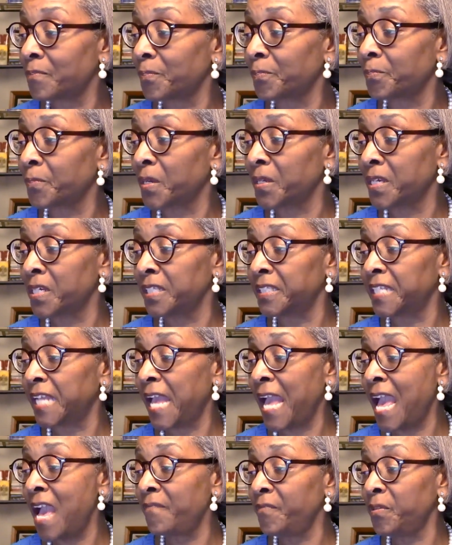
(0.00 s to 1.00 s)
Good to
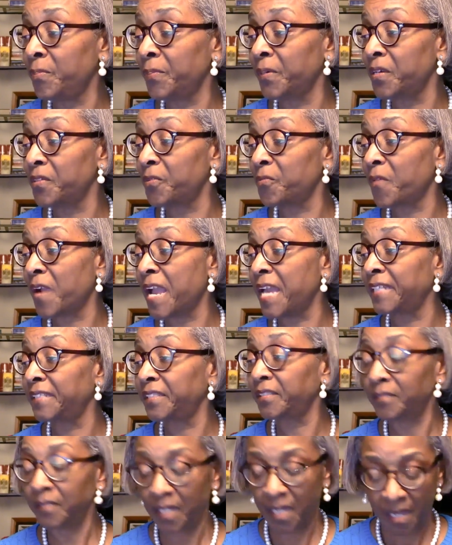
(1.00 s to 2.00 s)
have you, Brother Randall.
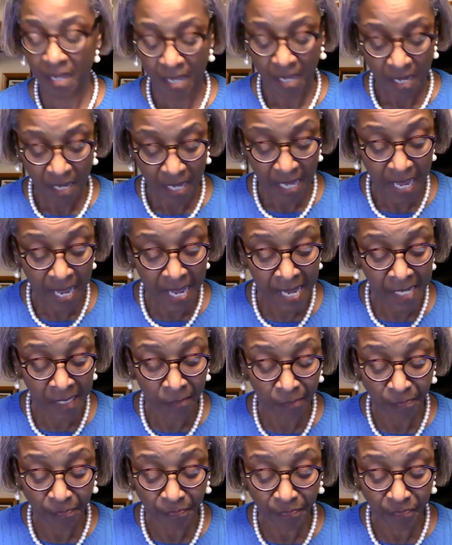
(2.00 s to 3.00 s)

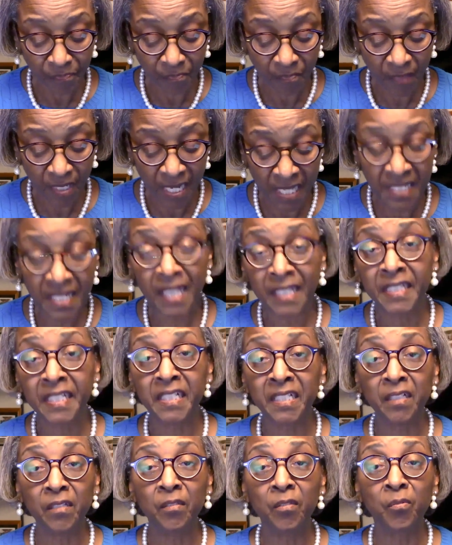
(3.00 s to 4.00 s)
As I did a
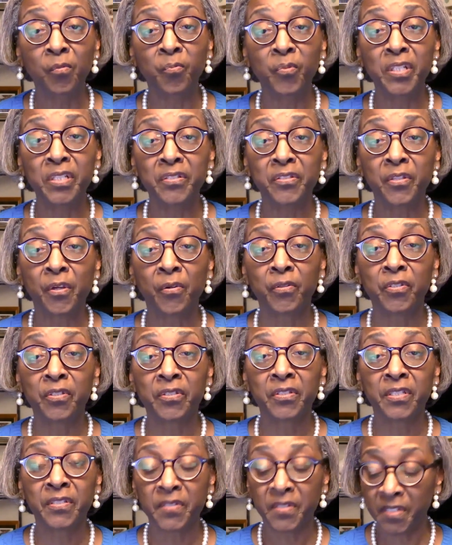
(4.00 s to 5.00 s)
little research to
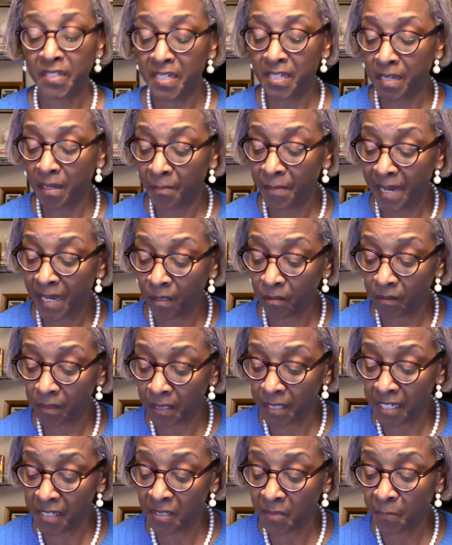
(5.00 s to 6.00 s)
see about
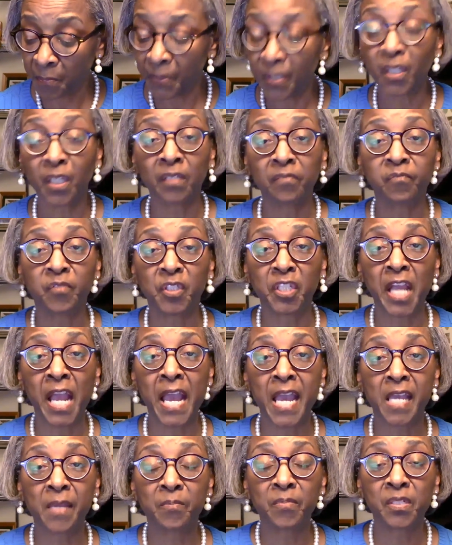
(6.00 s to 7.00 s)
this book of
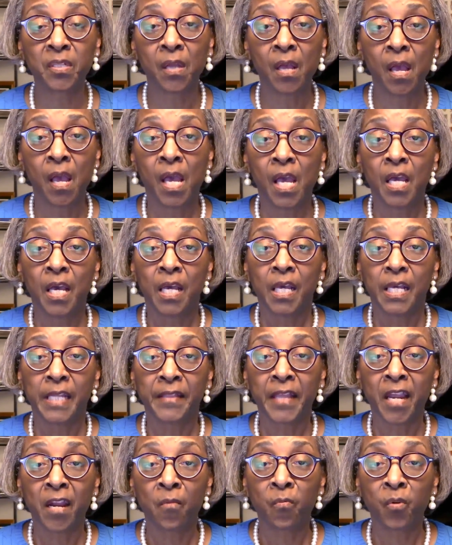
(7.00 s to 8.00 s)
James,
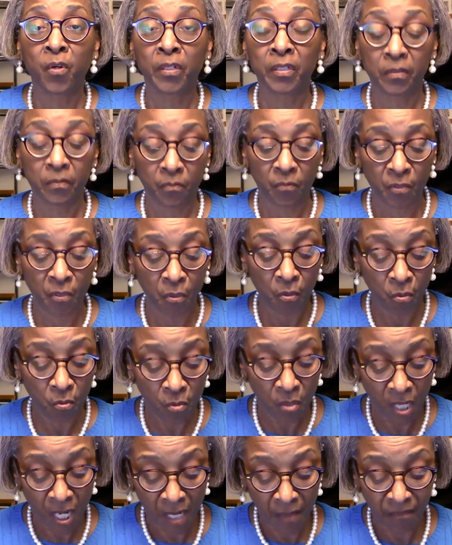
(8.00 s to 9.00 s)
there were two
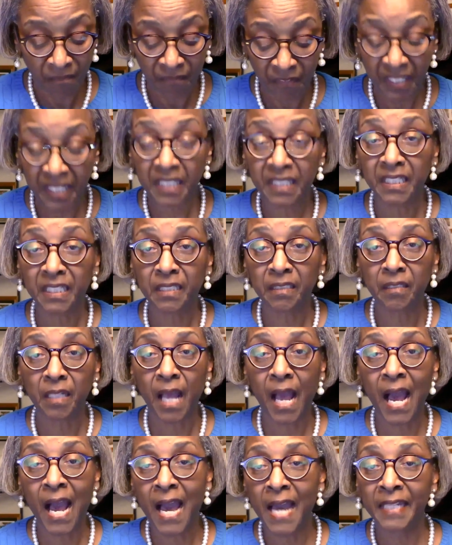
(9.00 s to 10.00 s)
conflicting
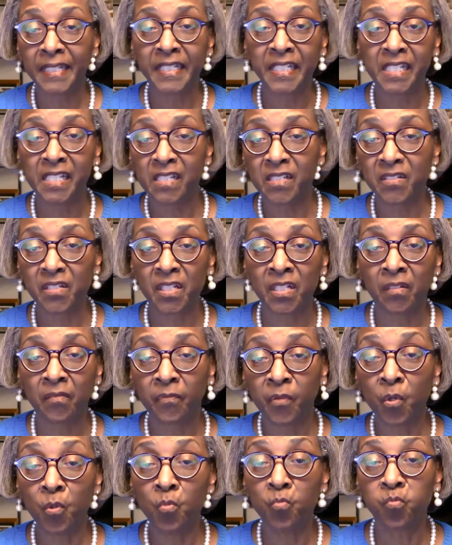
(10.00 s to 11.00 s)
ideas of
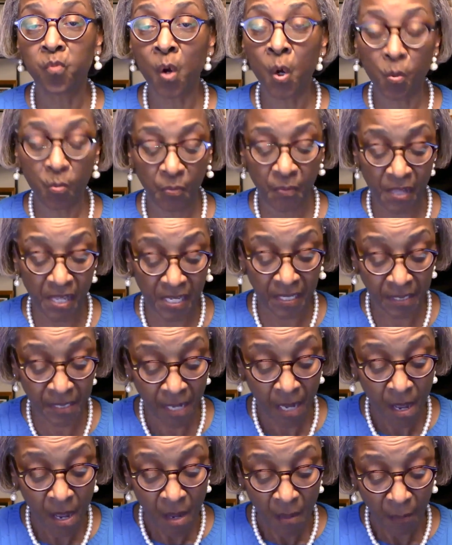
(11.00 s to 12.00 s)
who wrote this,
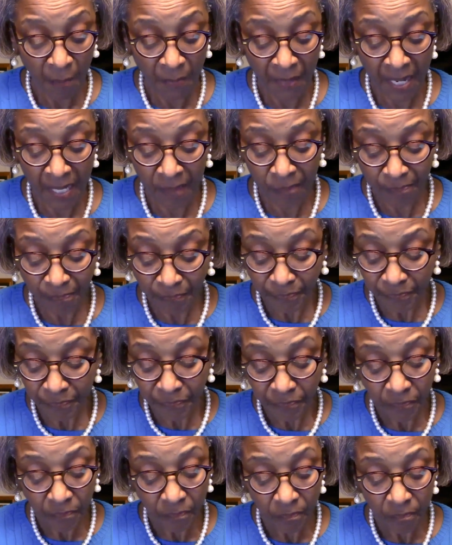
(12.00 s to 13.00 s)
but
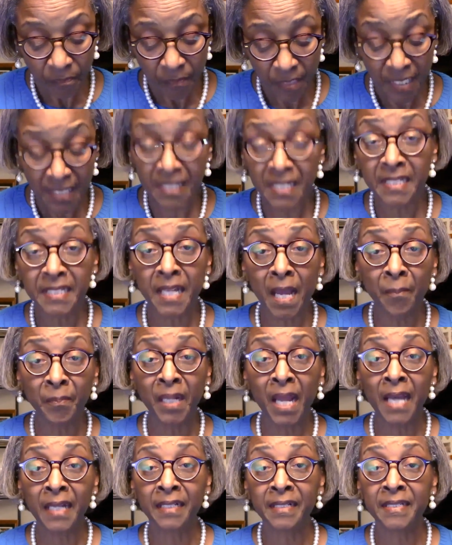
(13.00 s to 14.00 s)
since I'm
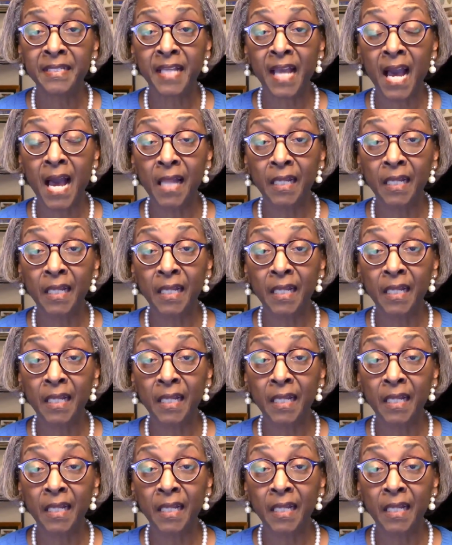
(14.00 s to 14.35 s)
not a scholar,